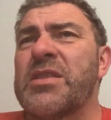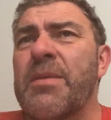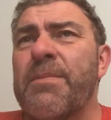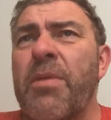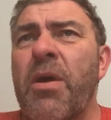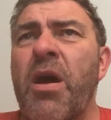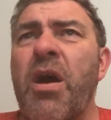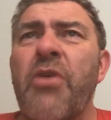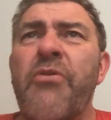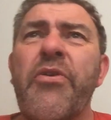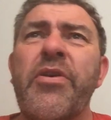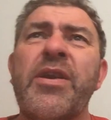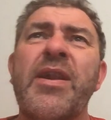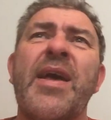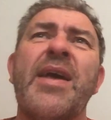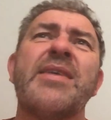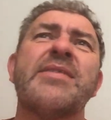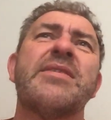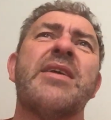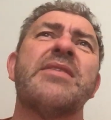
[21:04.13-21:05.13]
the park run
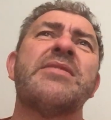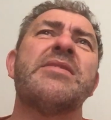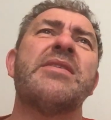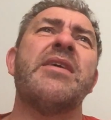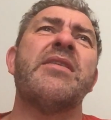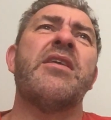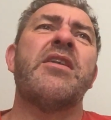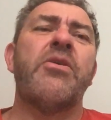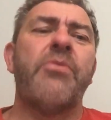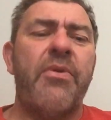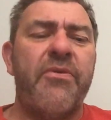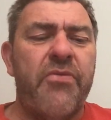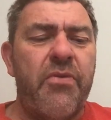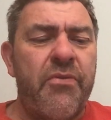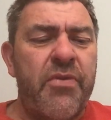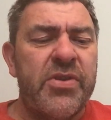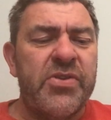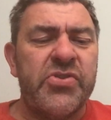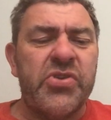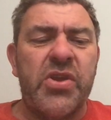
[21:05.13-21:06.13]
last Saturday, and then I went for a
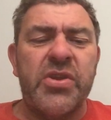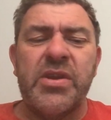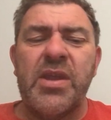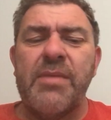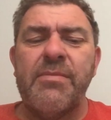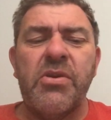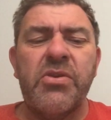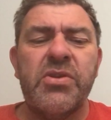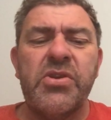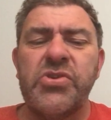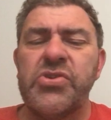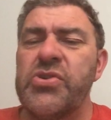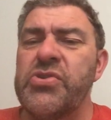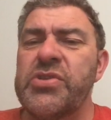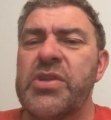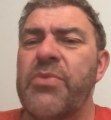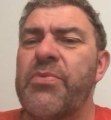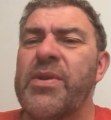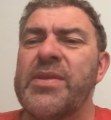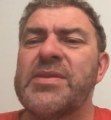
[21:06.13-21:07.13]
run Sunday, Monday,
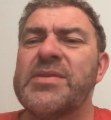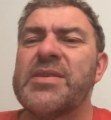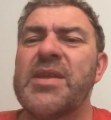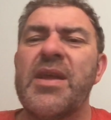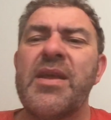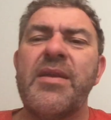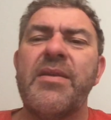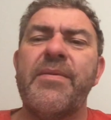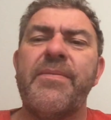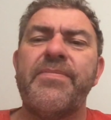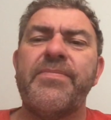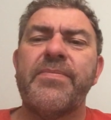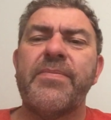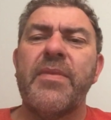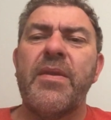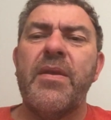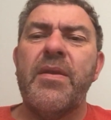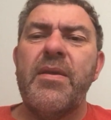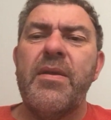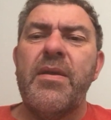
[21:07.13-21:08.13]
Tuesday, Wednesday.
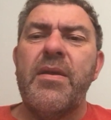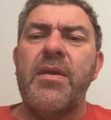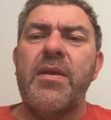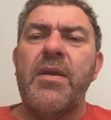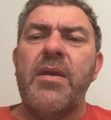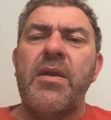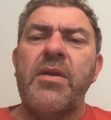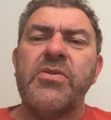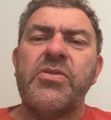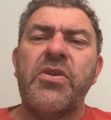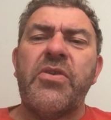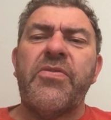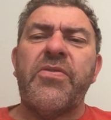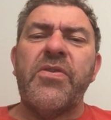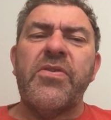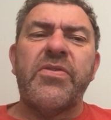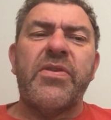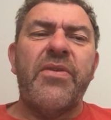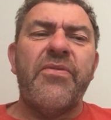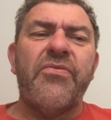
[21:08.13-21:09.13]
Took
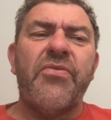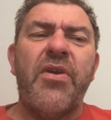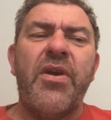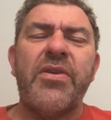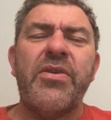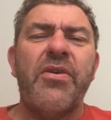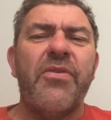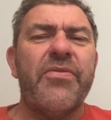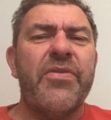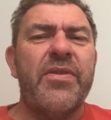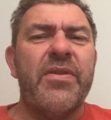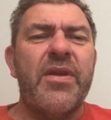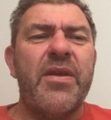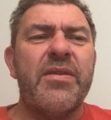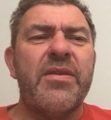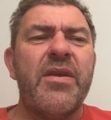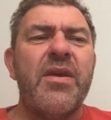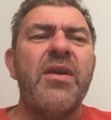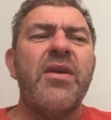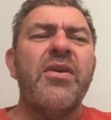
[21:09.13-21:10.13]
Thursday and Friday off, and then
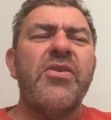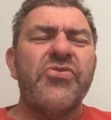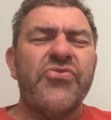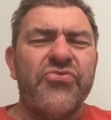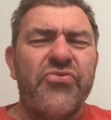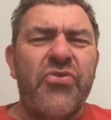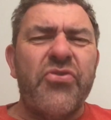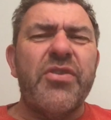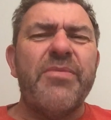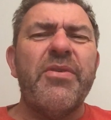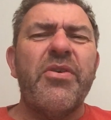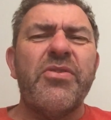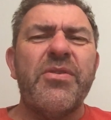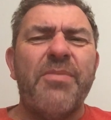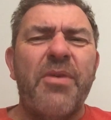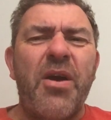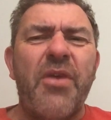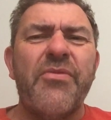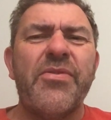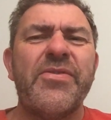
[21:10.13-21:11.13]
struggled a bit on the
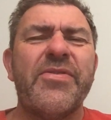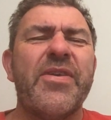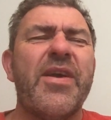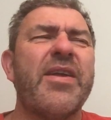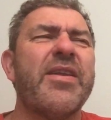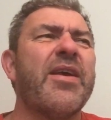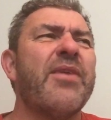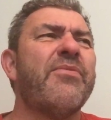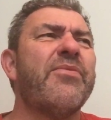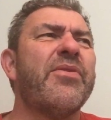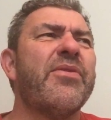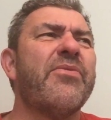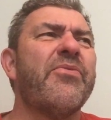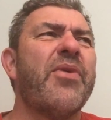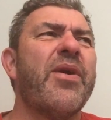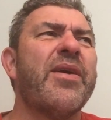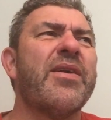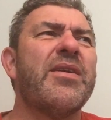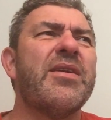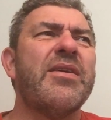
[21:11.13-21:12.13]
park run Saturday,
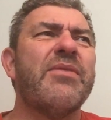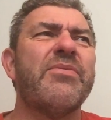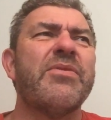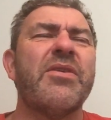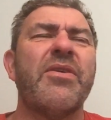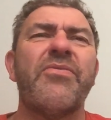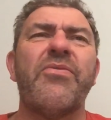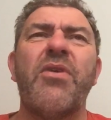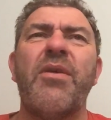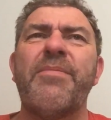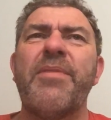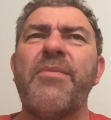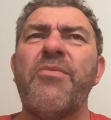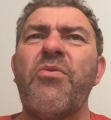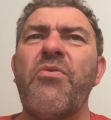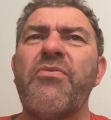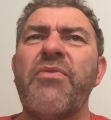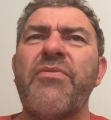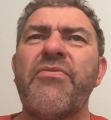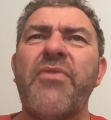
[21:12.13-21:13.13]
weirdly, when I thought I'd be
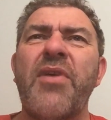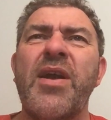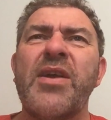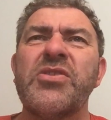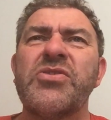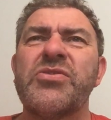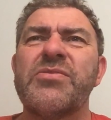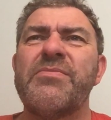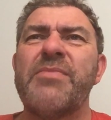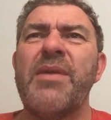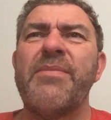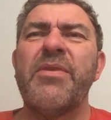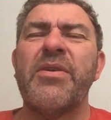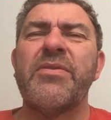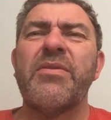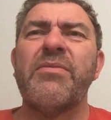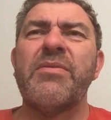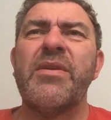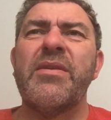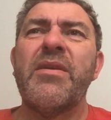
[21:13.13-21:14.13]
more refreshed. Maybe I
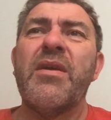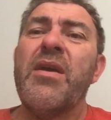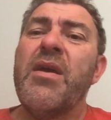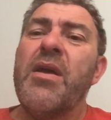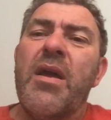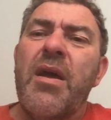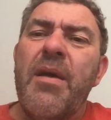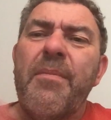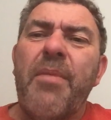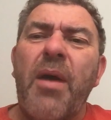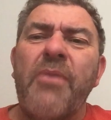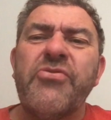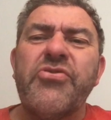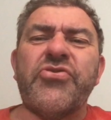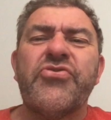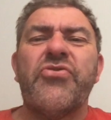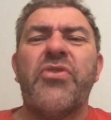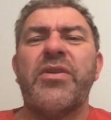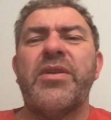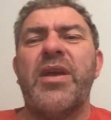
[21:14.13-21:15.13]
don't need... But I'm just
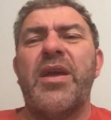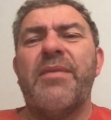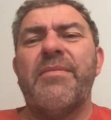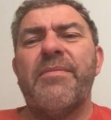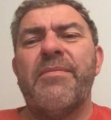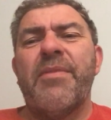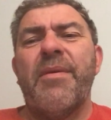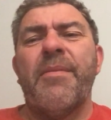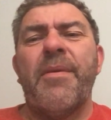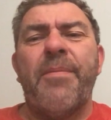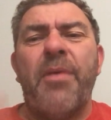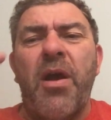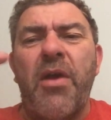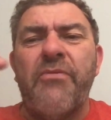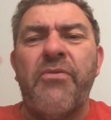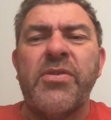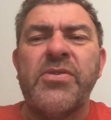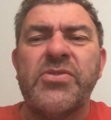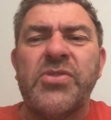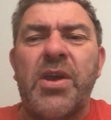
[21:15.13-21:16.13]
trying to... But my park
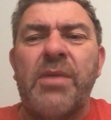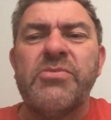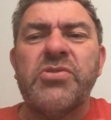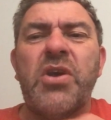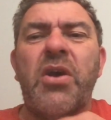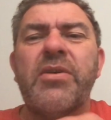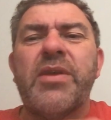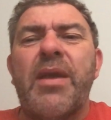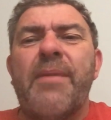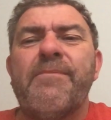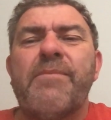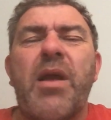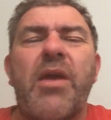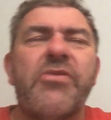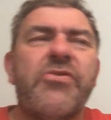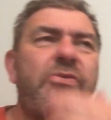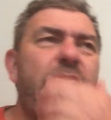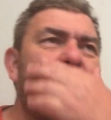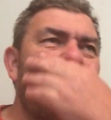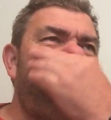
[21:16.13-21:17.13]
run times are getting
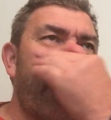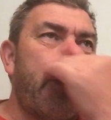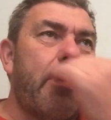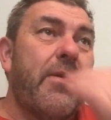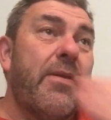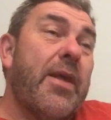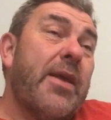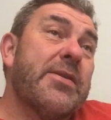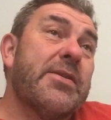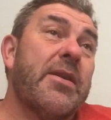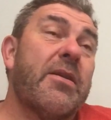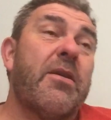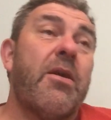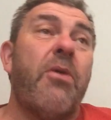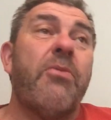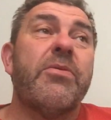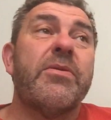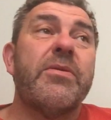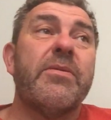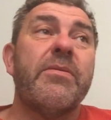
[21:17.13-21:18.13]
better each week, so that's the
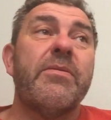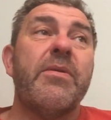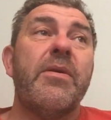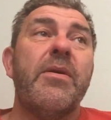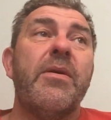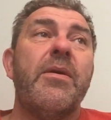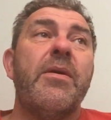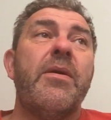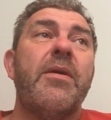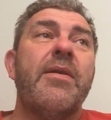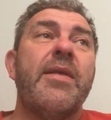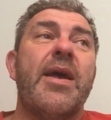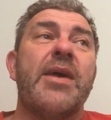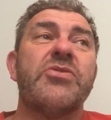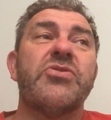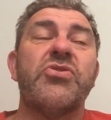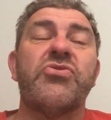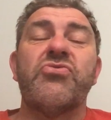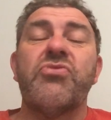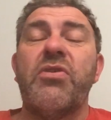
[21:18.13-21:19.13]

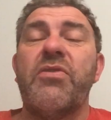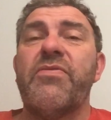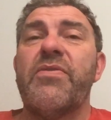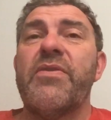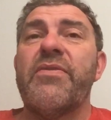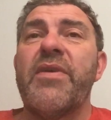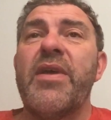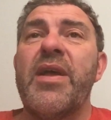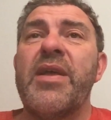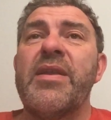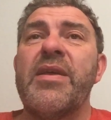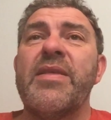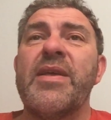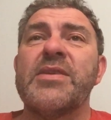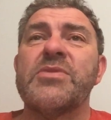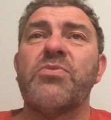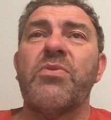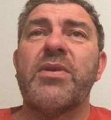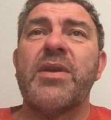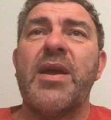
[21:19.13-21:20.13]
truth of it, isn't it?
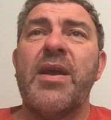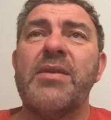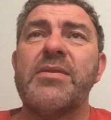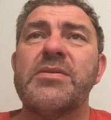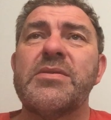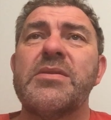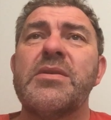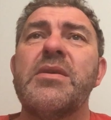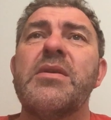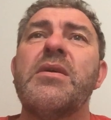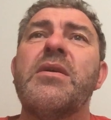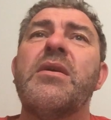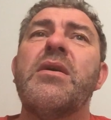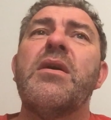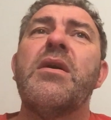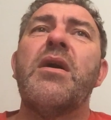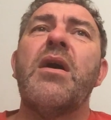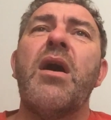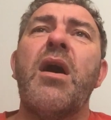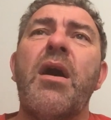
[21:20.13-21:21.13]
That's what counts.
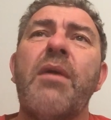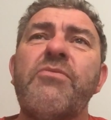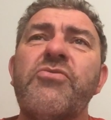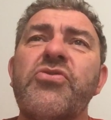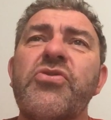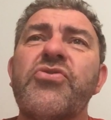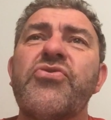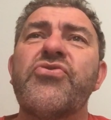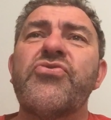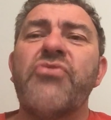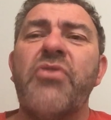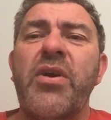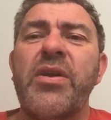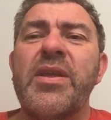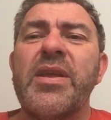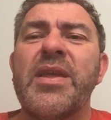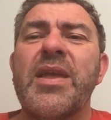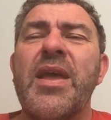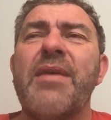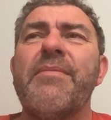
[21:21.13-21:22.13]
I'm just trying to
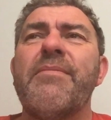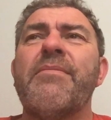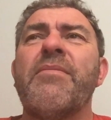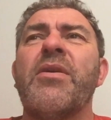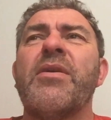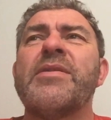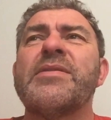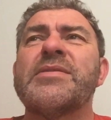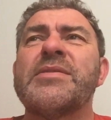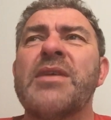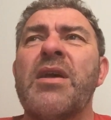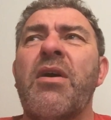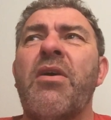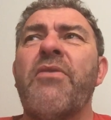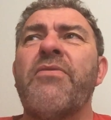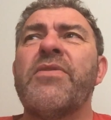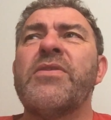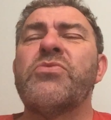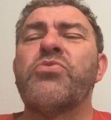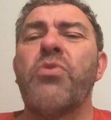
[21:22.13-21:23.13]
get myself
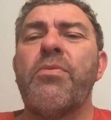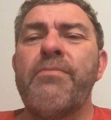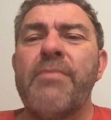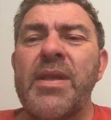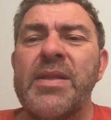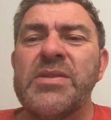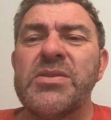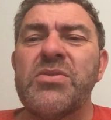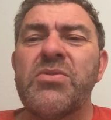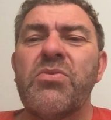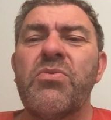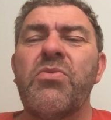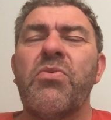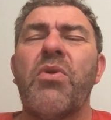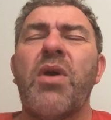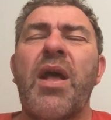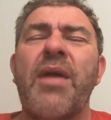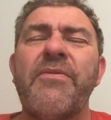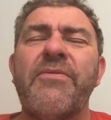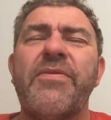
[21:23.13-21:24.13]
into a mental
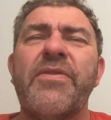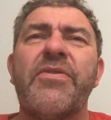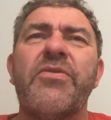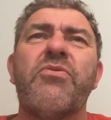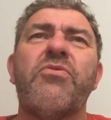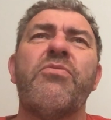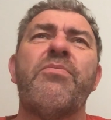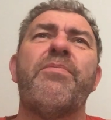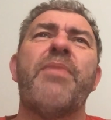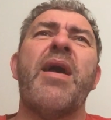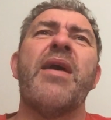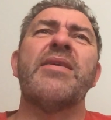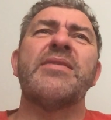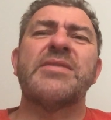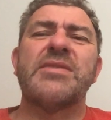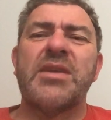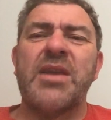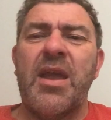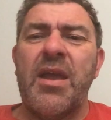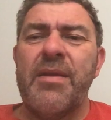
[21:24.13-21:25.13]
and physical better
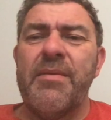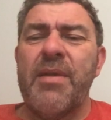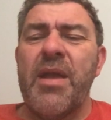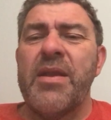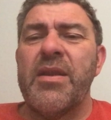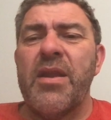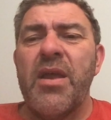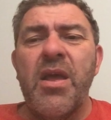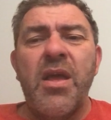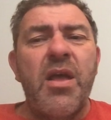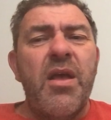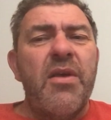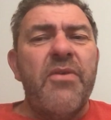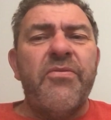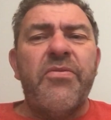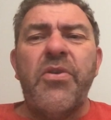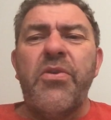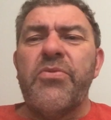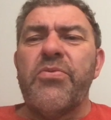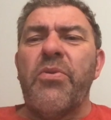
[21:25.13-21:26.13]
state. And
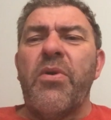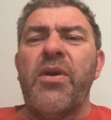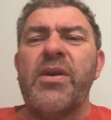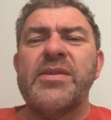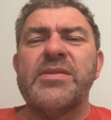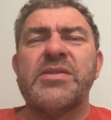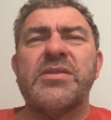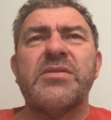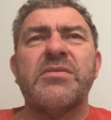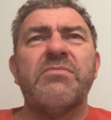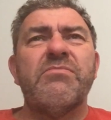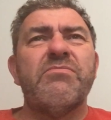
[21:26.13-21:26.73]
food-wise,